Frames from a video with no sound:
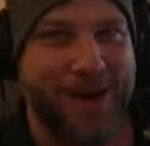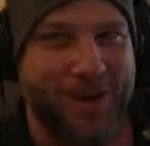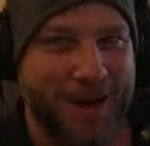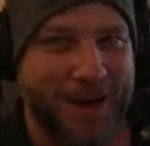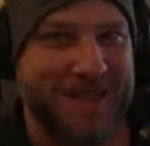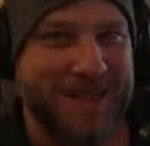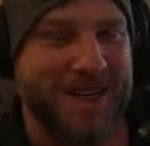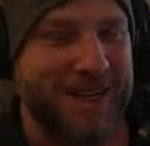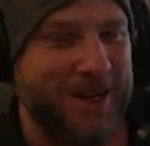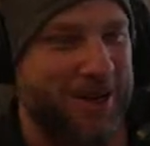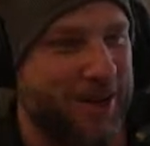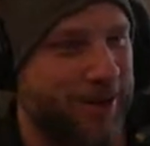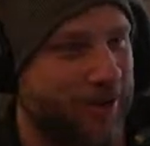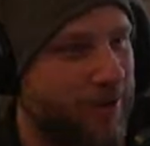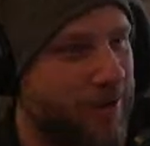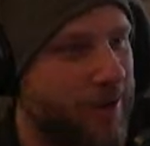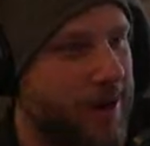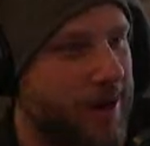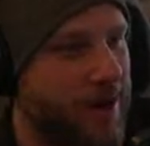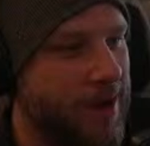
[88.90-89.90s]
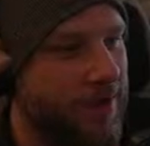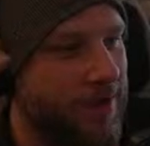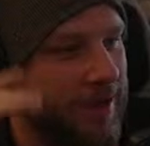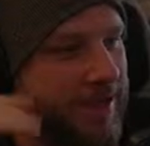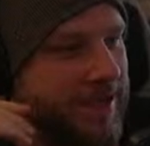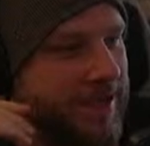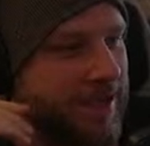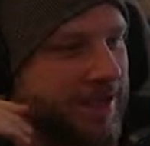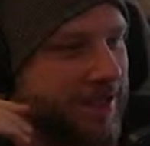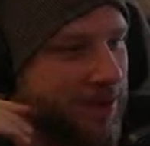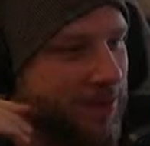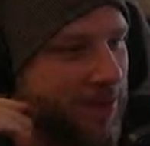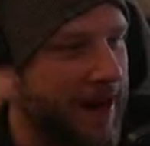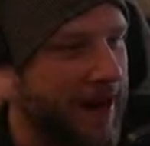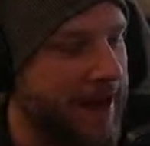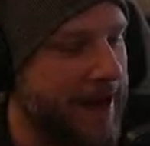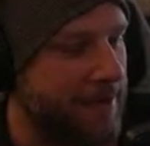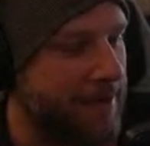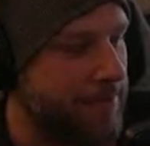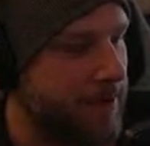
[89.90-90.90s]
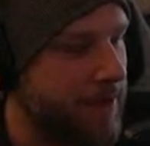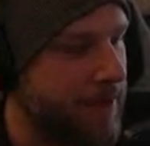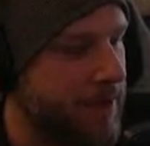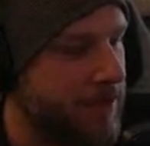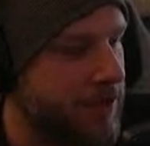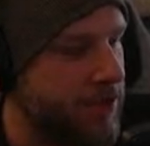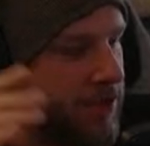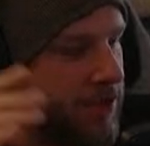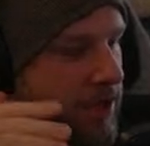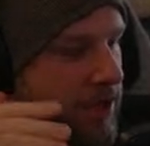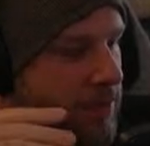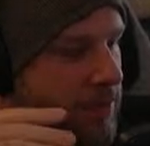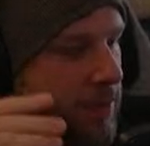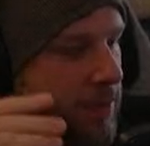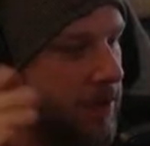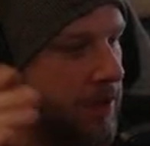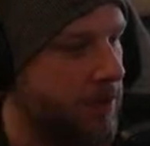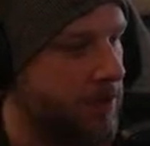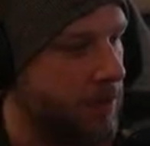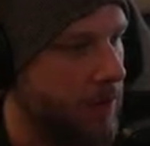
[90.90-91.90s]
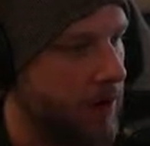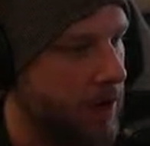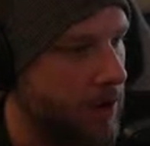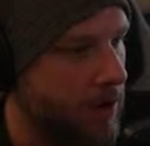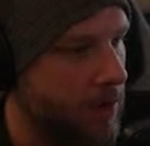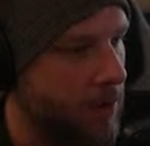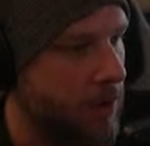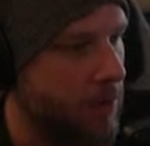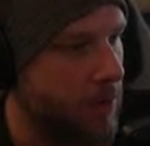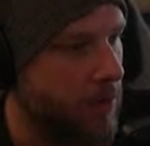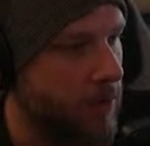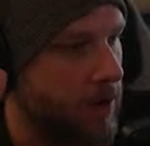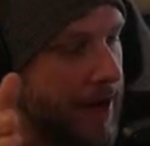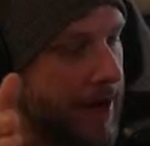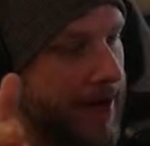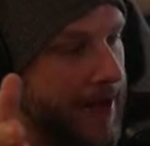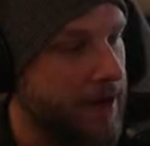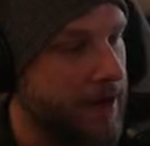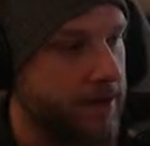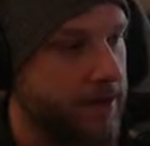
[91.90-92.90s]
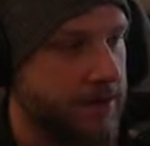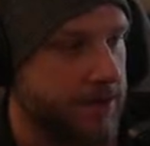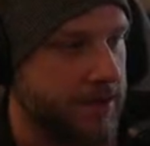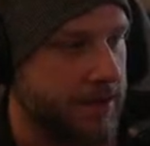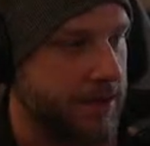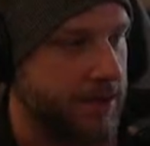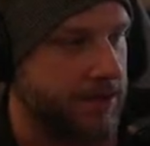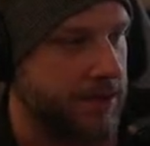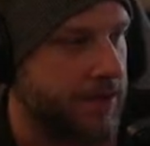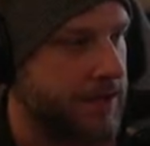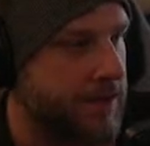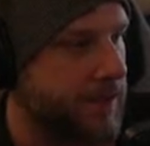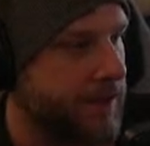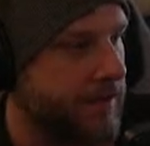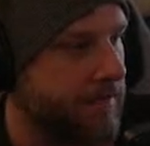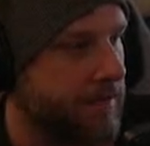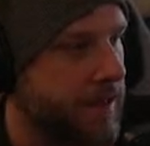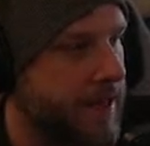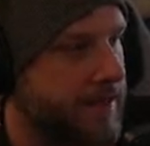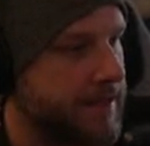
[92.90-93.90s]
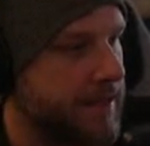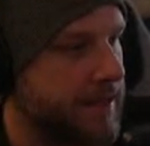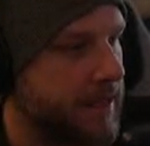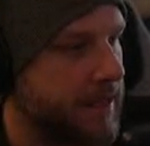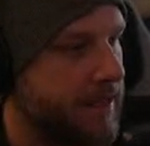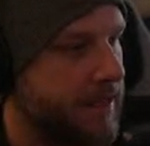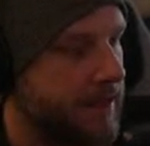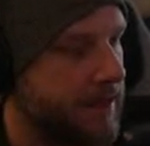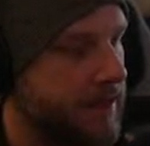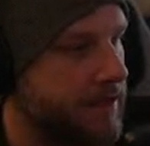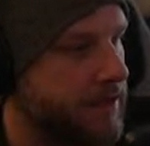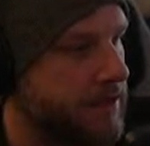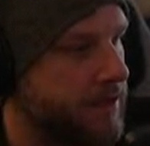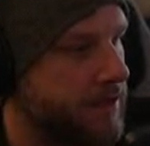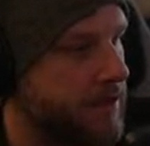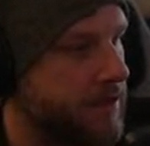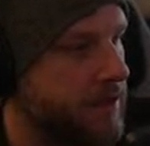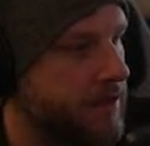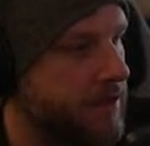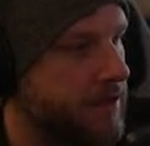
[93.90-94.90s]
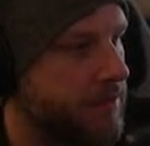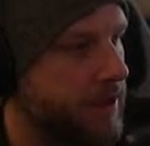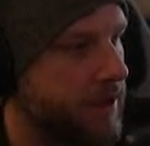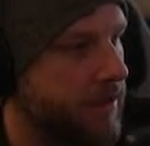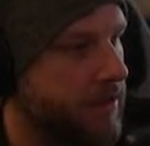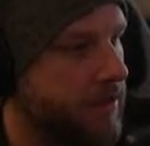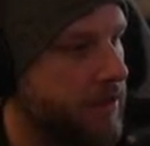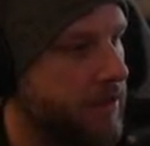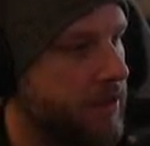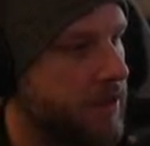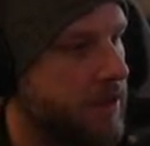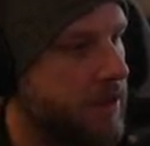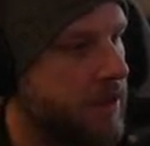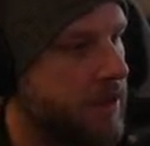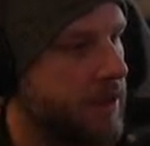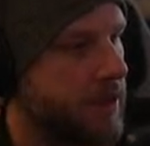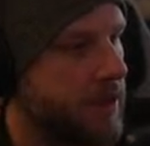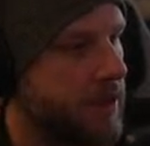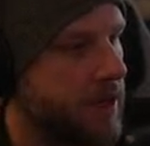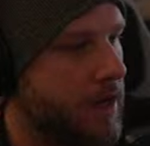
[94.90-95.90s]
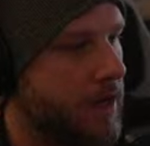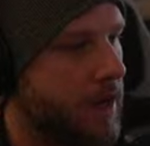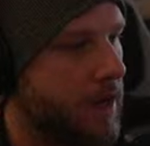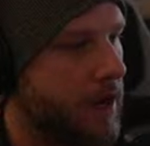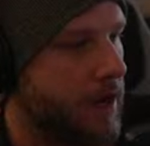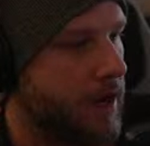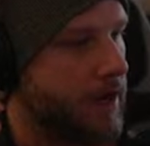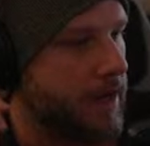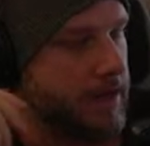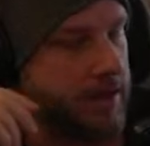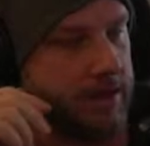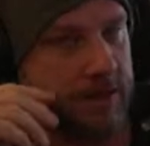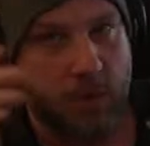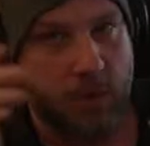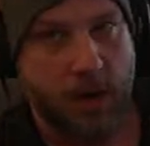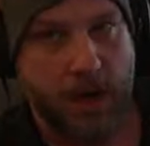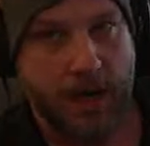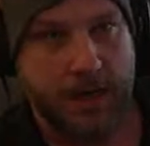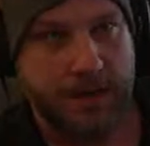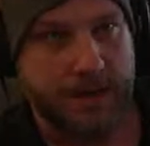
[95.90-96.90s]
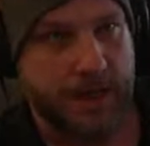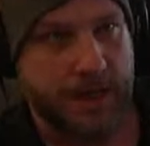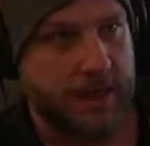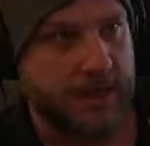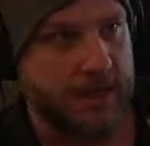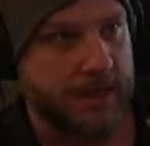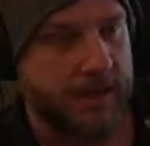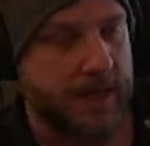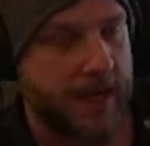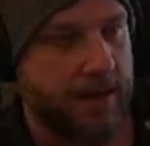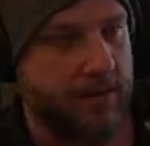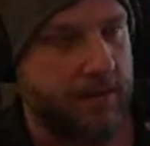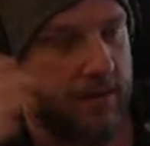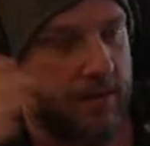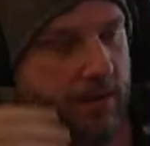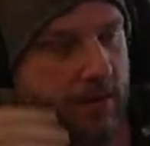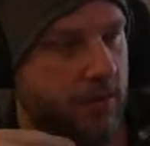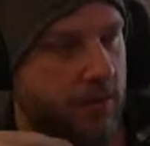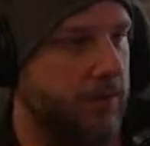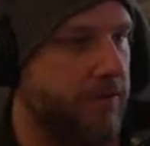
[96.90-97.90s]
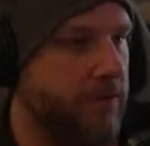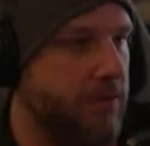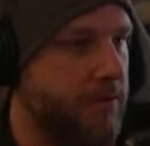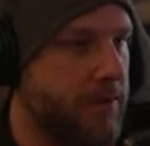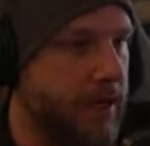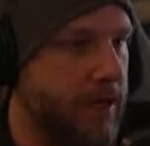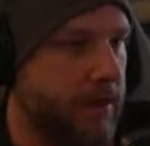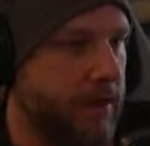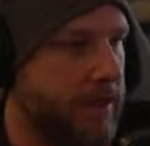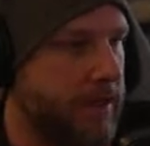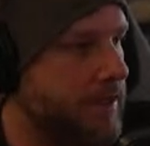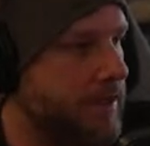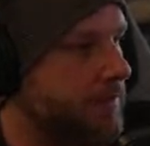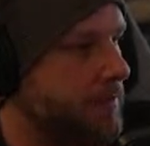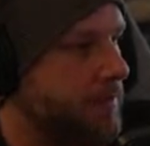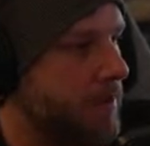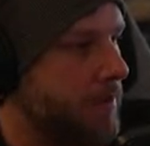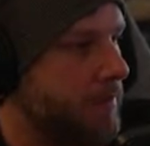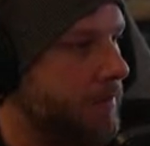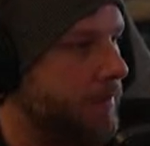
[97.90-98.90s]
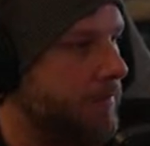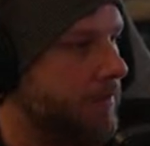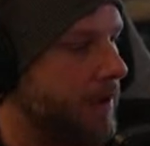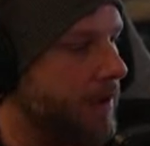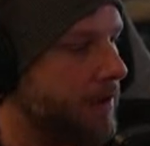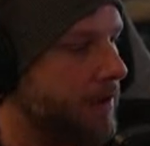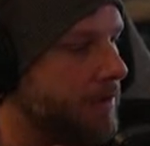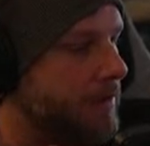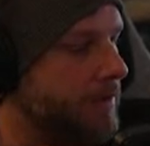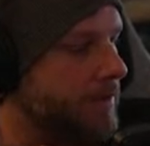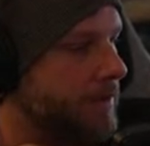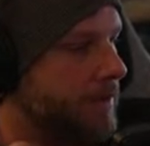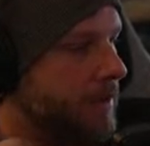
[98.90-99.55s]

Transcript: to take you through it. I want to tell you what happened, share with you where we're at. There's an interesting lesson, I think, to be learned in this process that, well, for me at least, but maybe for others.